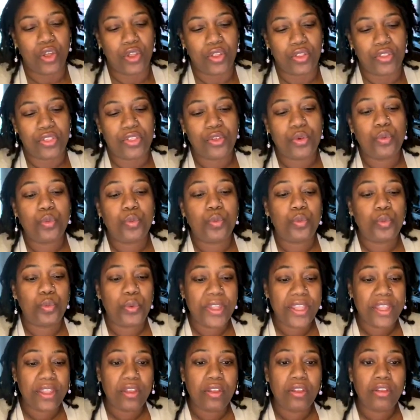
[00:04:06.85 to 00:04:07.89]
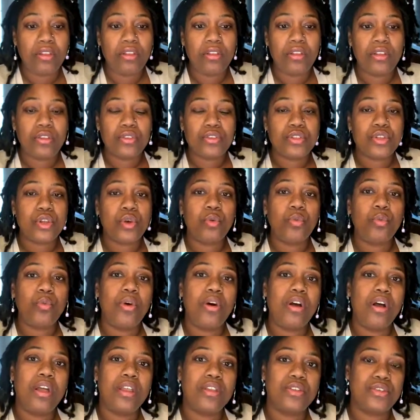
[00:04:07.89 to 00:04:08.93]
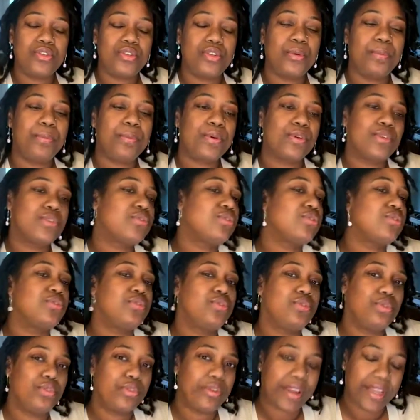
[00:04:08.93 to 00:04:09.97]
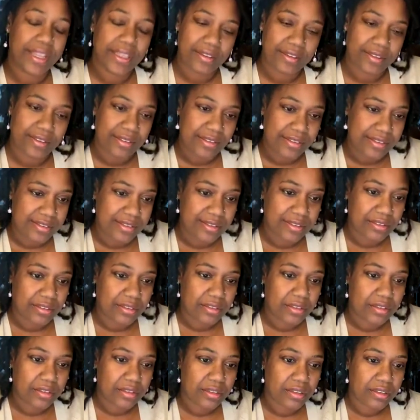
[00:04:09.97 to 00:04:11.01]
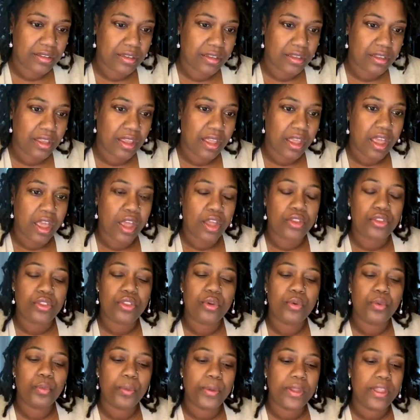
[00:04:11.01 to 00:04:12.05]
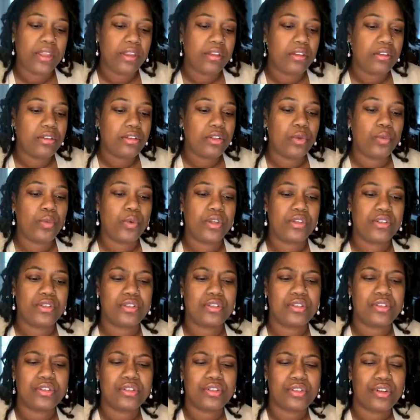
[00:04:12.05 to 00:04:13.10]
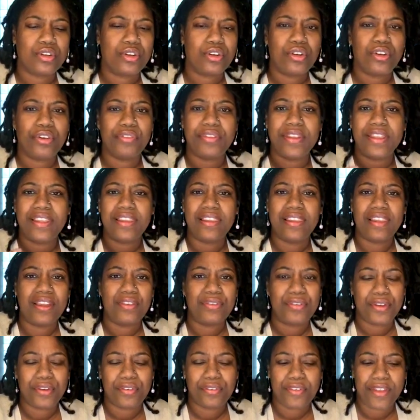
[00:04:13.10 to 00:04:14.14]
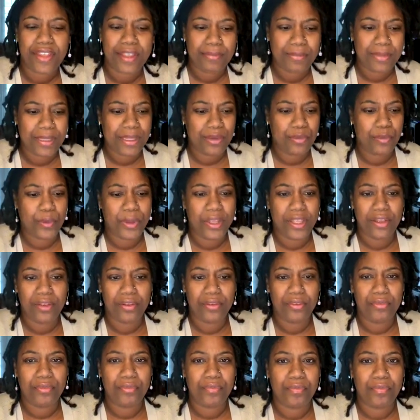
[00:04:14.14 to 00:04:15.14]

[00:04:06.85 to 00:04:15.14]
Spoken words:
The will to want to pursue greatness. The will to want to serve and love your family well.